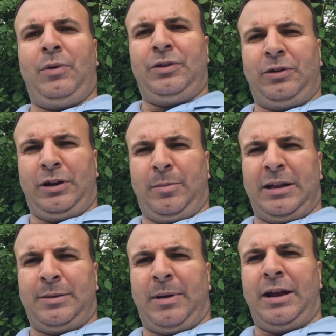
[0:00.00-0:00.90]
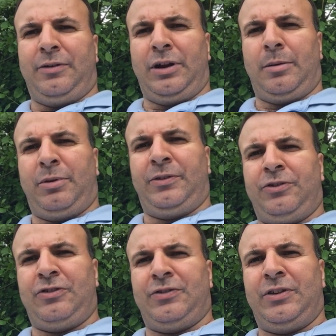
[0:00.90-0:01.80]
we're talking about the binary
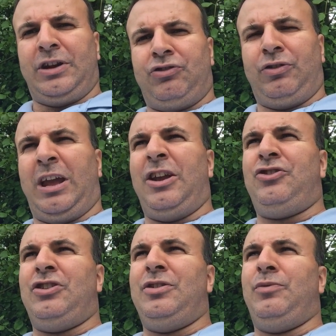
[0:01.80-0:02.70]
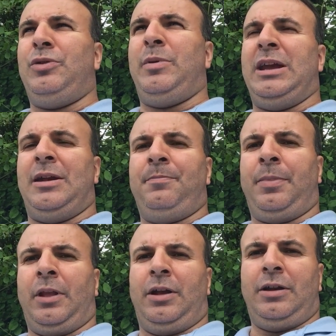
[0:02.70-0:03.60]
oppositions in education would be
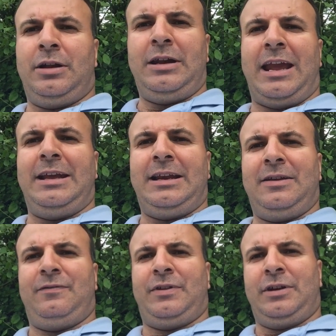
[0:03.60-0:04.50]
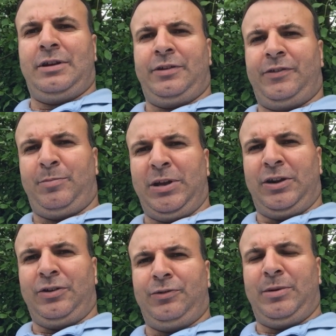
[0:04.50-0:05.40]
native
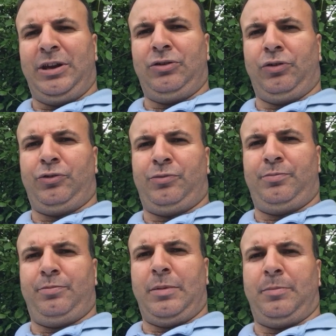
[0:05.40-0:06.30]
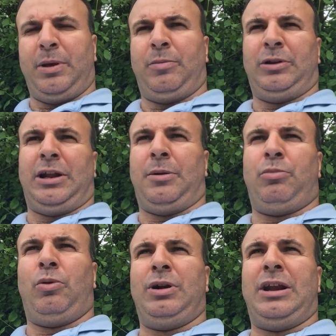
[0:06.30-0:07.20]
speakers, meaning those people that are
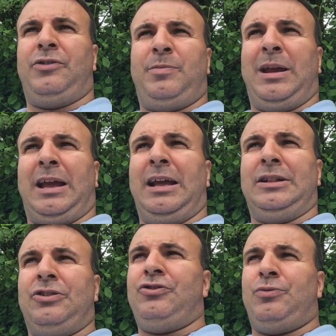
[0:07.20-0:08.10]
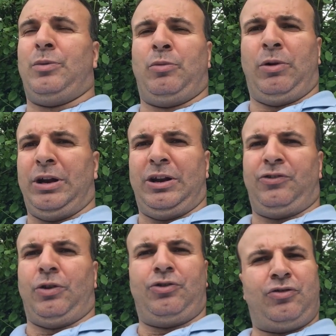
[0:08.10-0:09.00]
born and speak English, were born in this
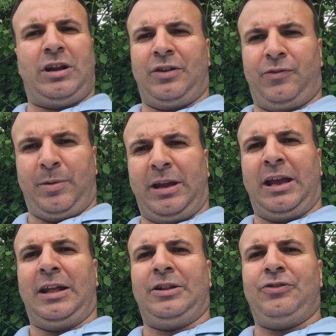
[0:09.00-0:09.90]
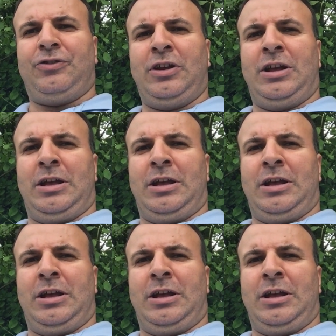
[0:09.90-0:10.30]
country and speak English